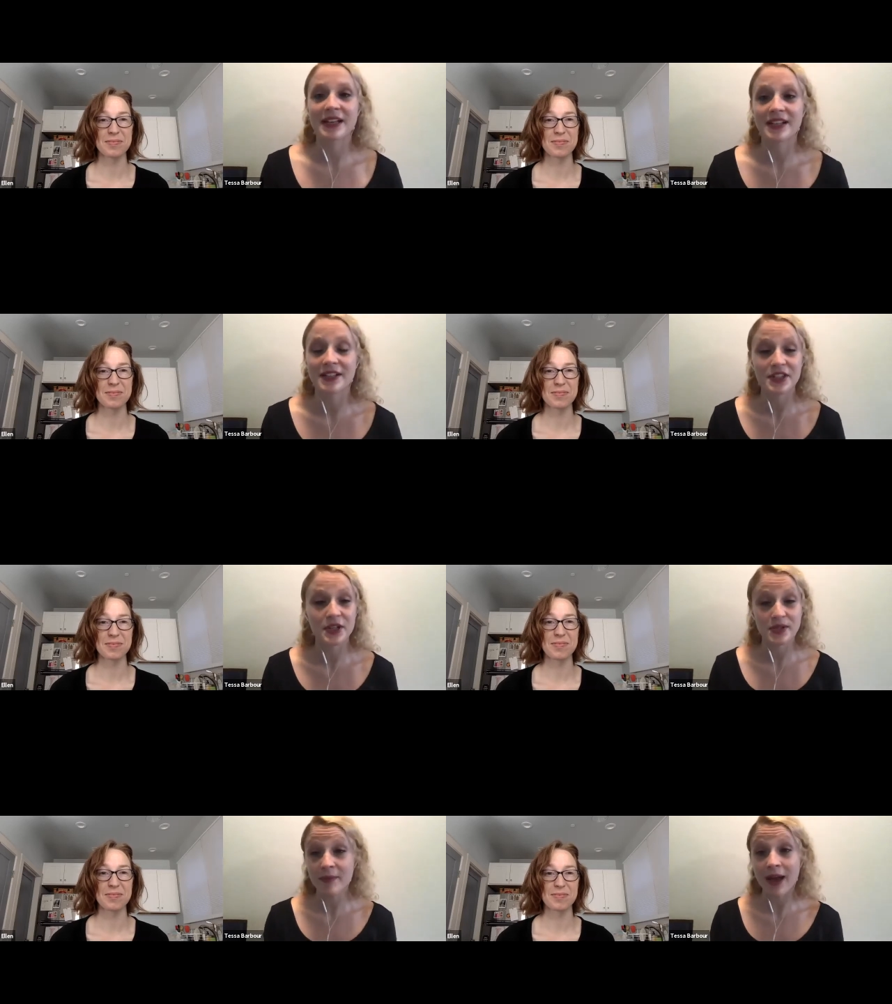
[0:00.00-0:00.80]
Speaker 1: So
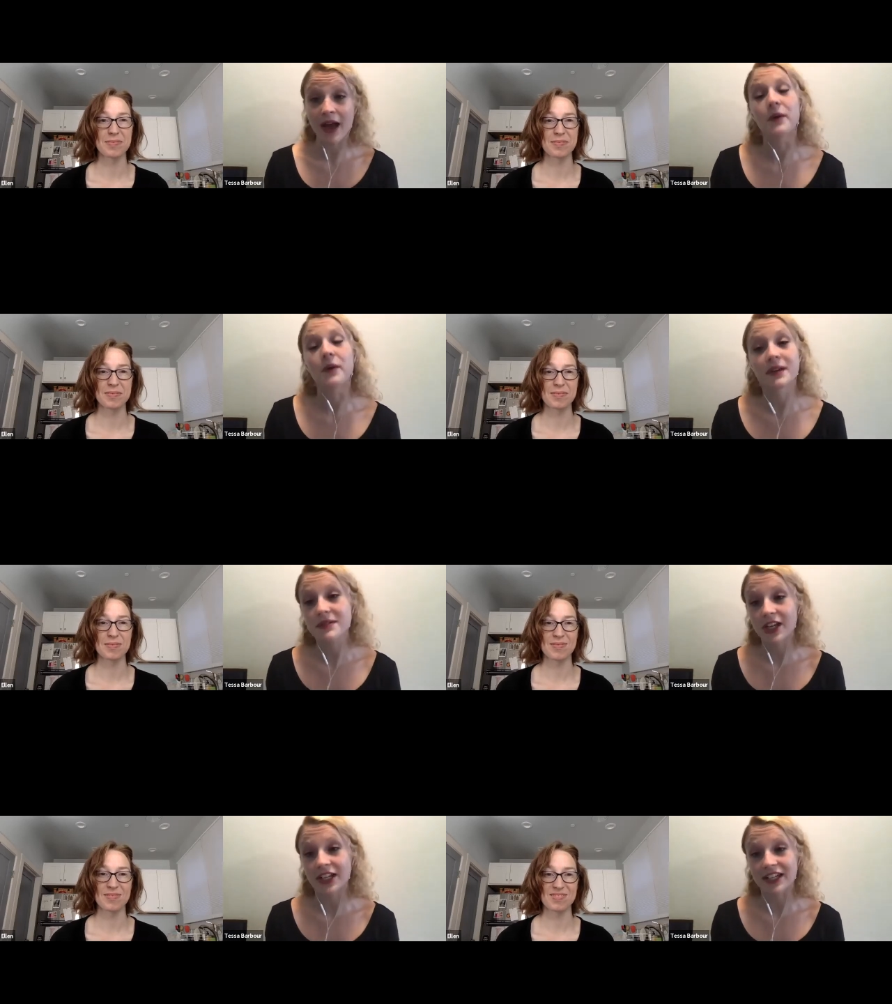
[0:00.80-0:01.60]
somehow it was good
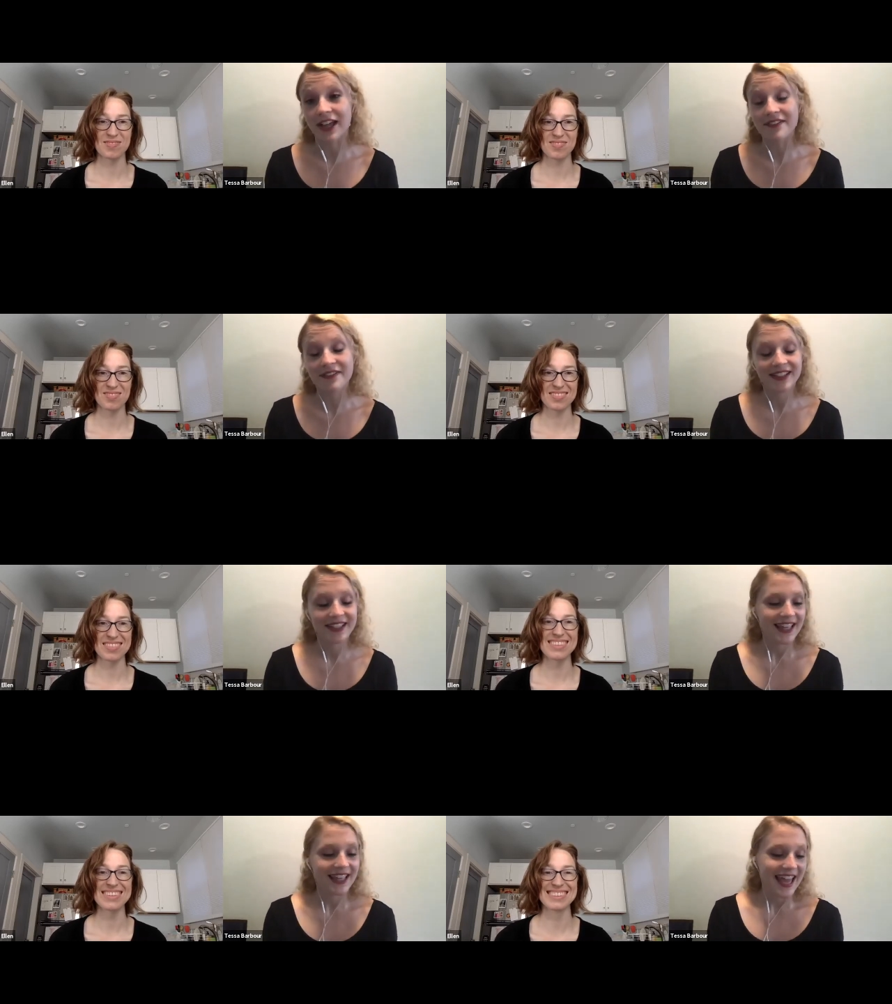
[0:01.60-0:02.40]
enough.
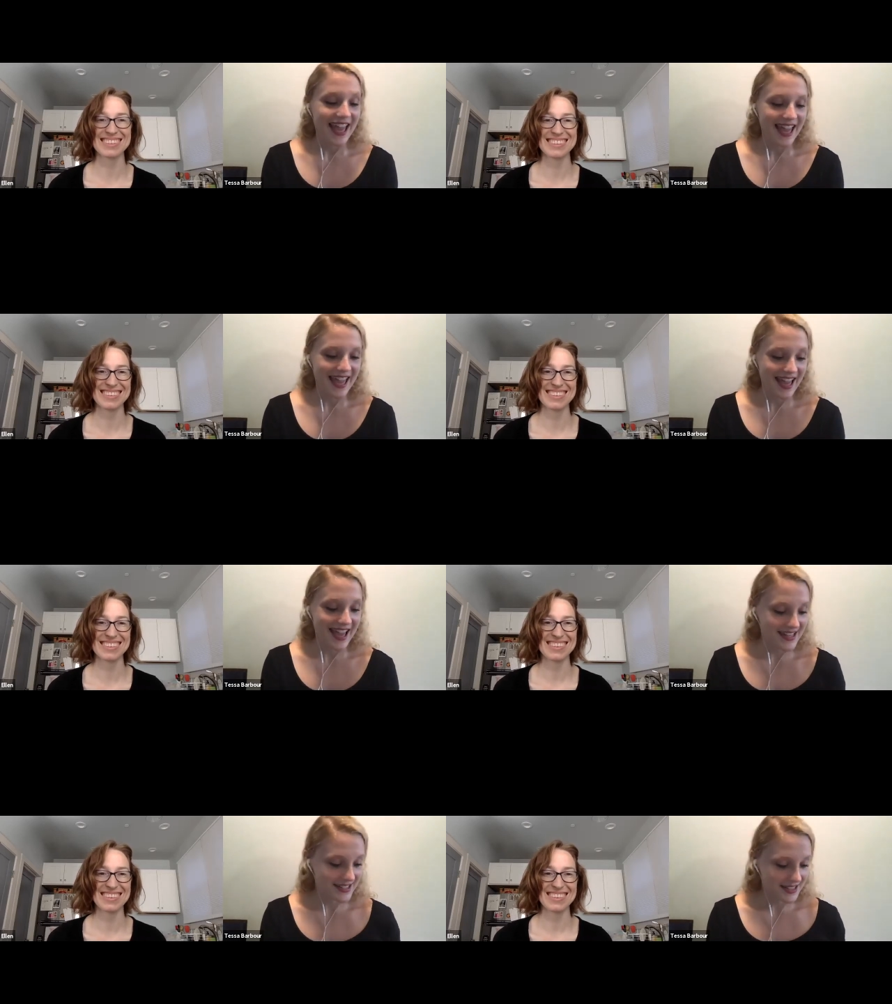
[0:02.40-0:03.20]

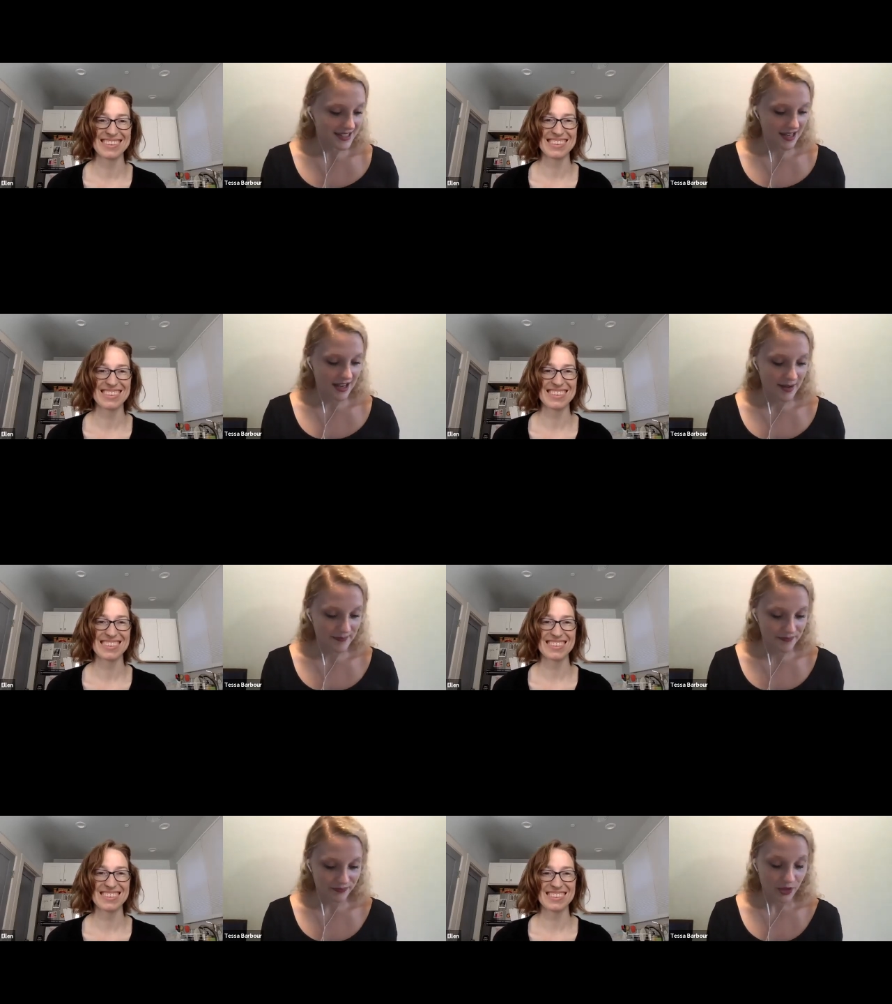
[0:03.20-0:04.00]
And
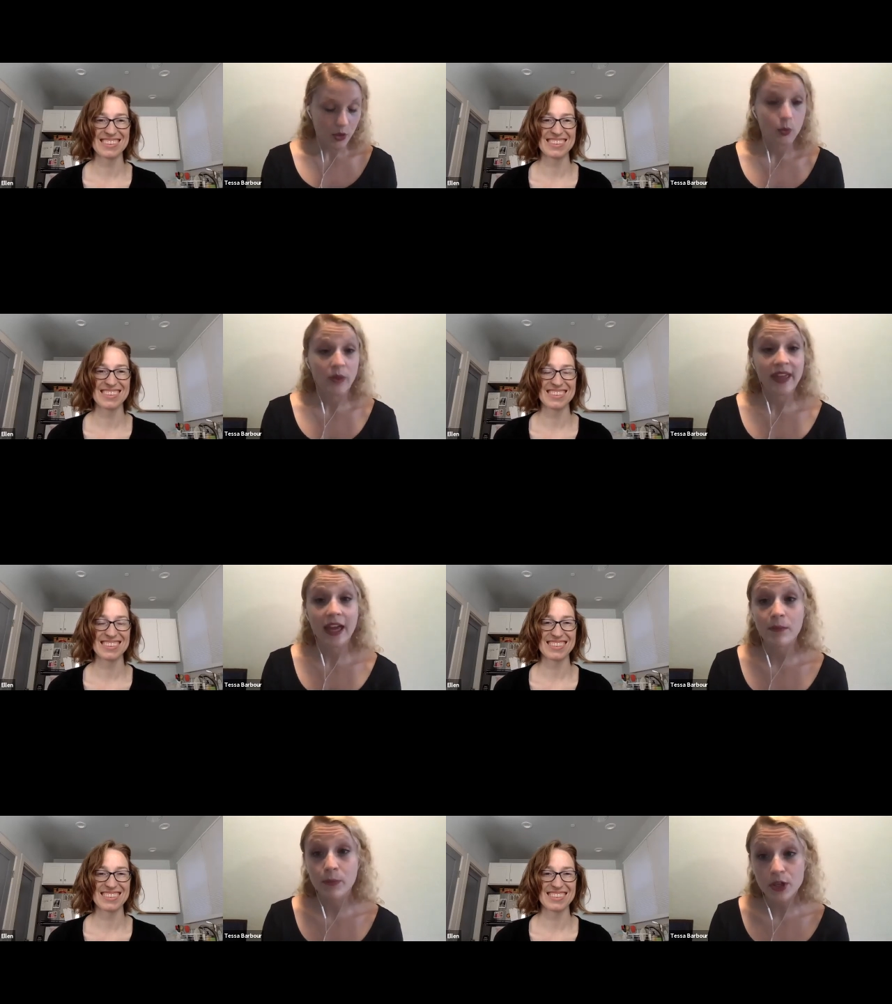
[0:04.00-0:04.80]
when they had
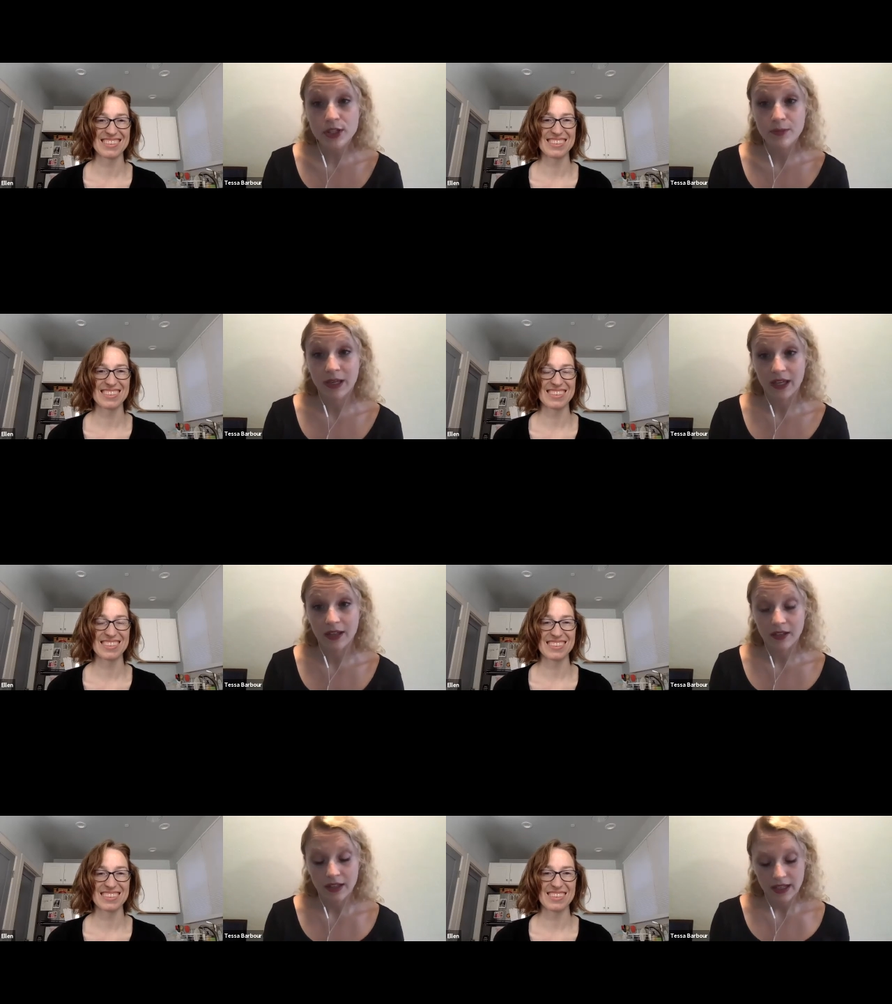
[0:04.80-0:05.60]
booked me,
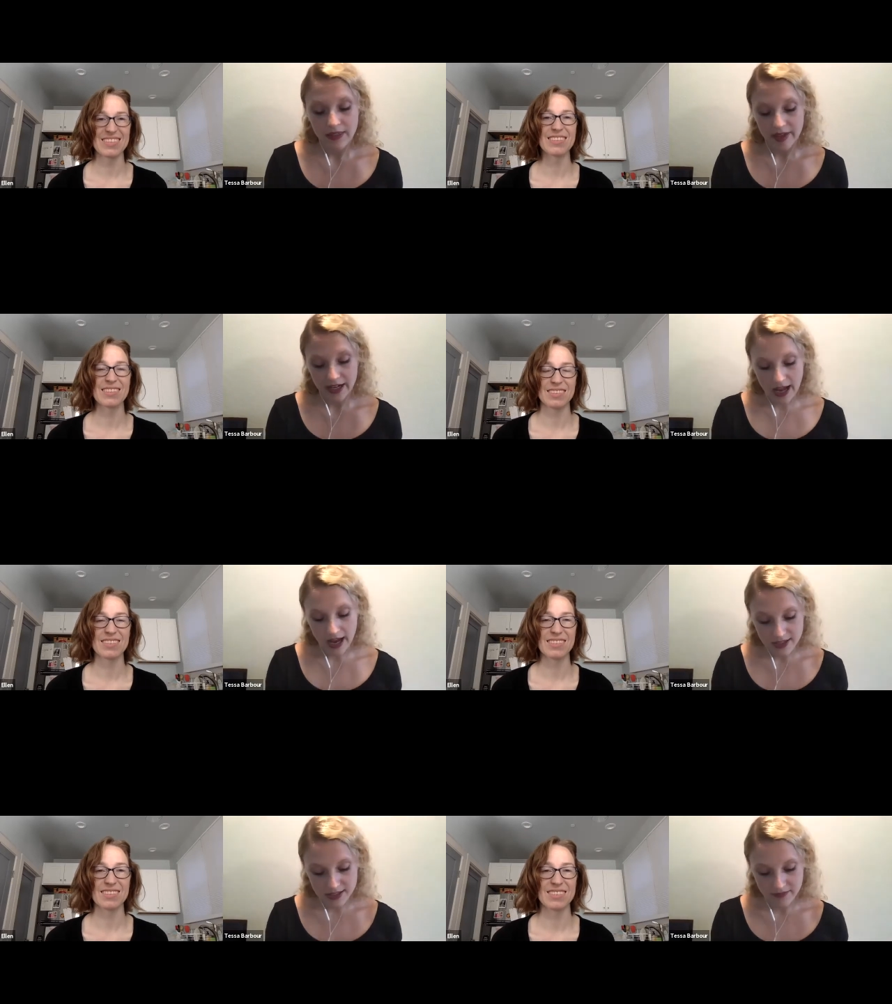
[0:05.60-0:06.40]
they had asked
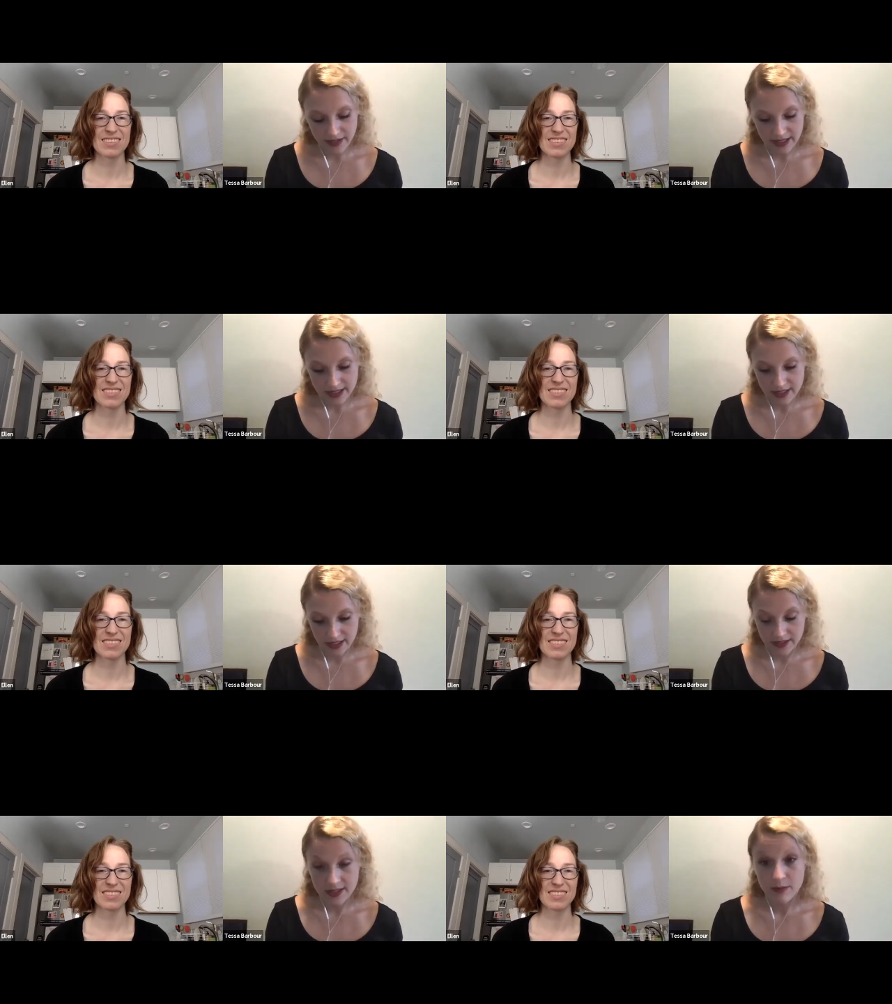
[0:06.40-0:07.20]
if I had done
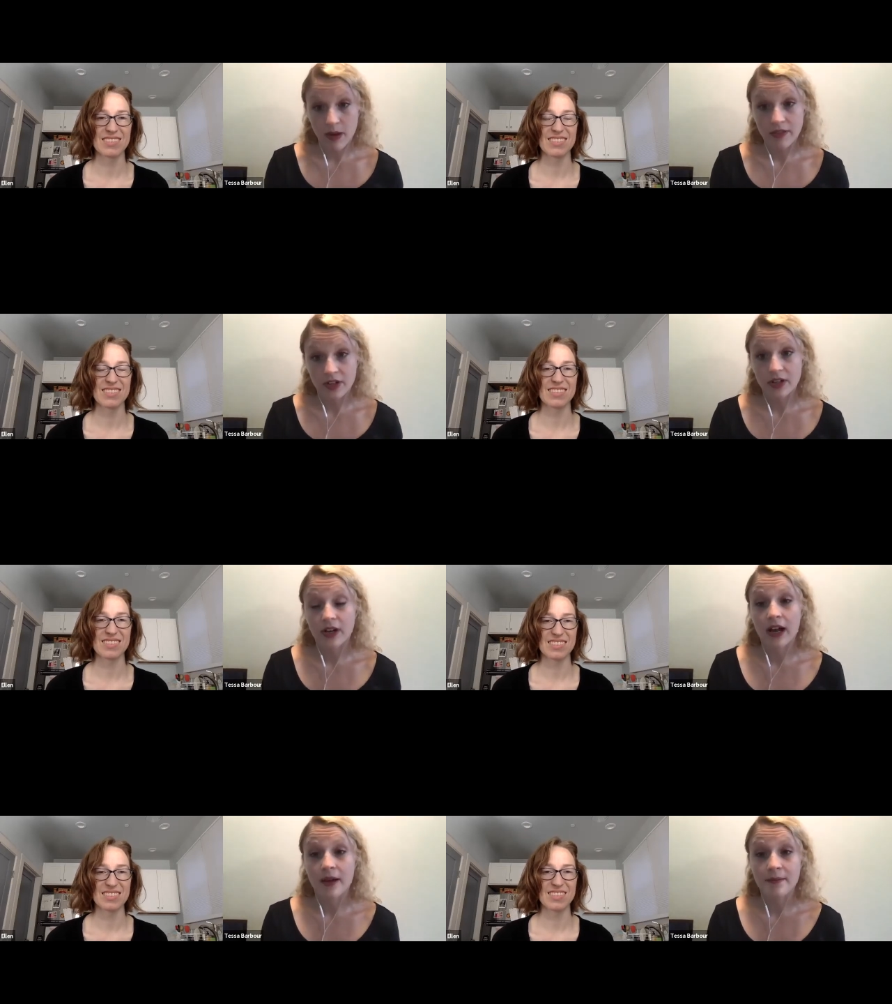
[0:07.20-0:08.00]
some other
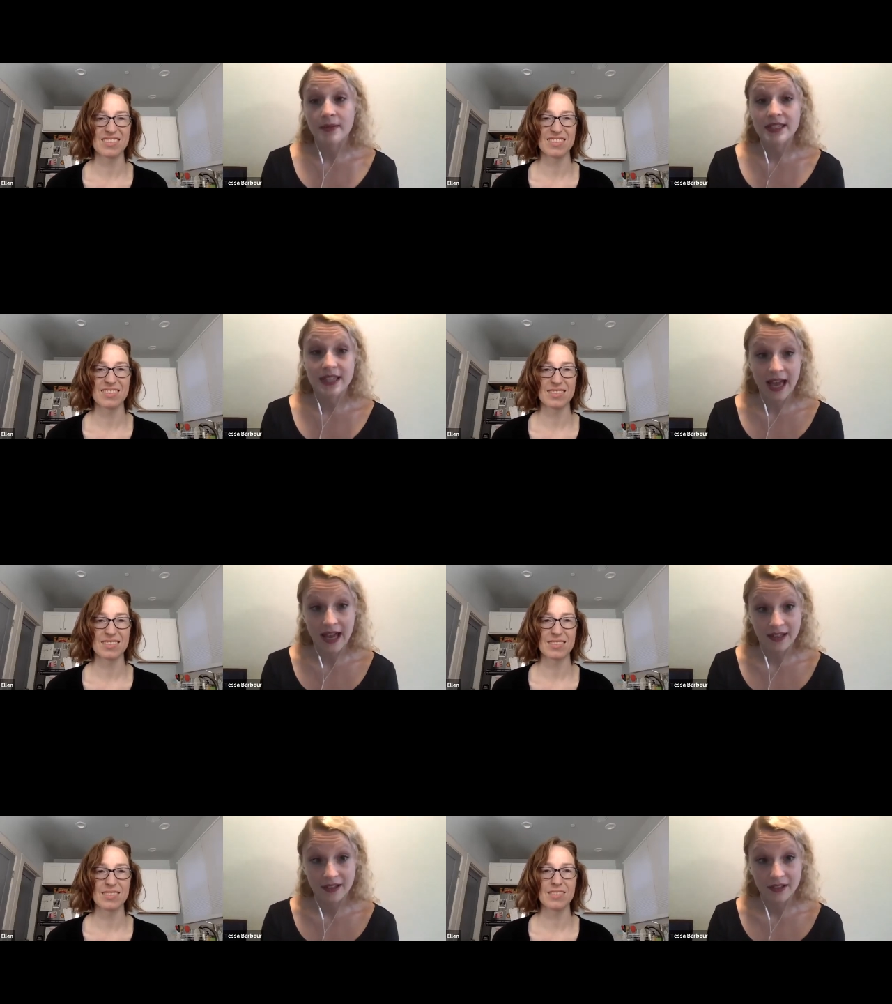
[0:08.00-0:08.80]
SAG